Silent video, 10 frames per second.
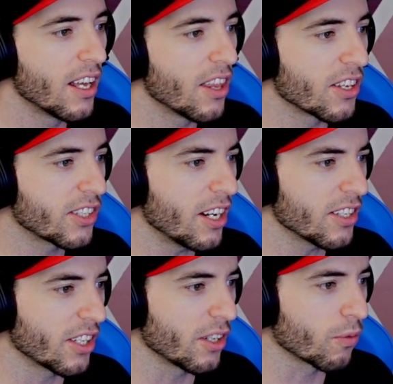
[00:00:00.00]
The sun
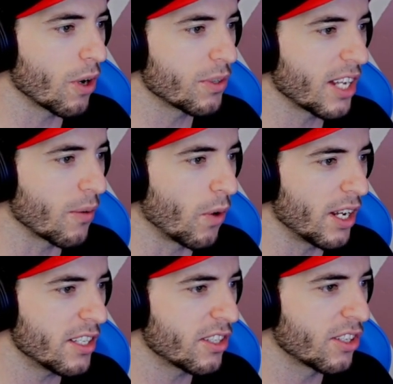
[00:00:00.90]
is gonna rotate
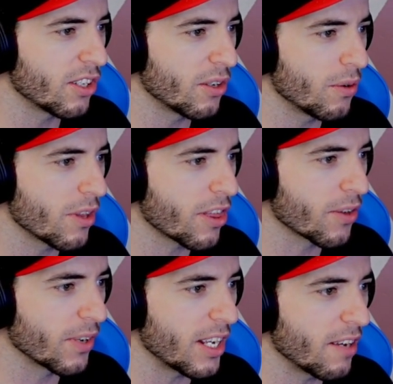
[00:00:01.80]
one, two,
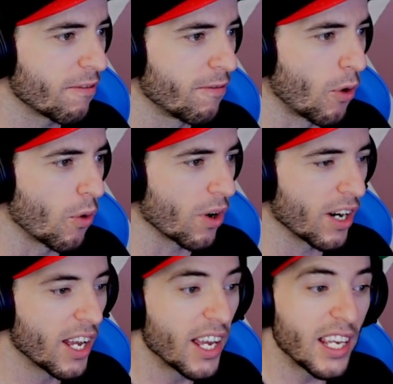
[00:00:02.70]
three, four.
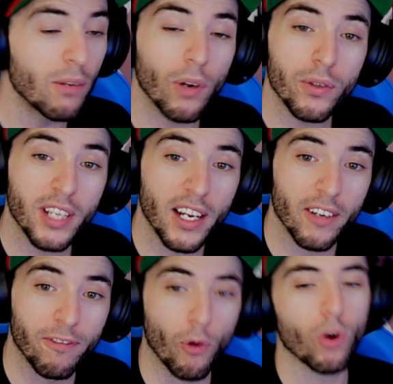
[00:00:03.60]
He
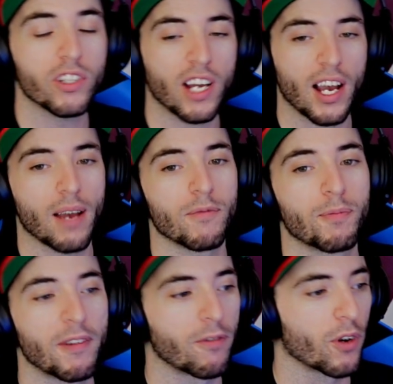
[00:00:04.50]
rotated four times
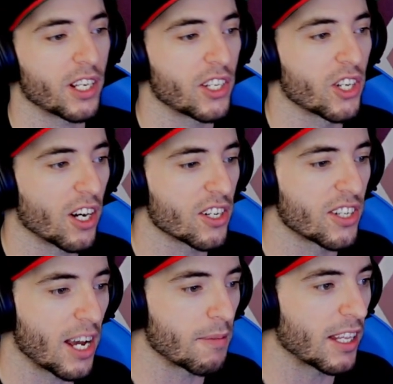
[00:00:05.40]
before he
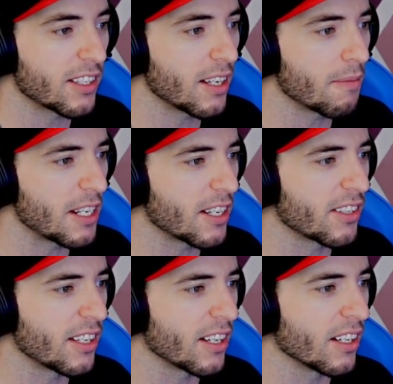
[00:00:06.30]
charged at me. Let's see how many he
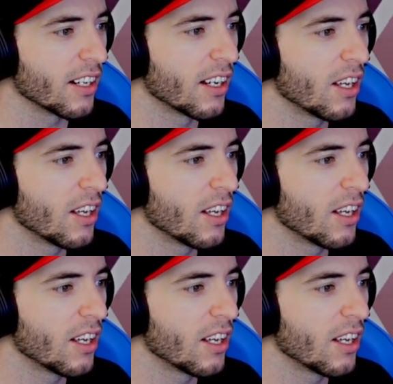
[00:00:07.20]
does here.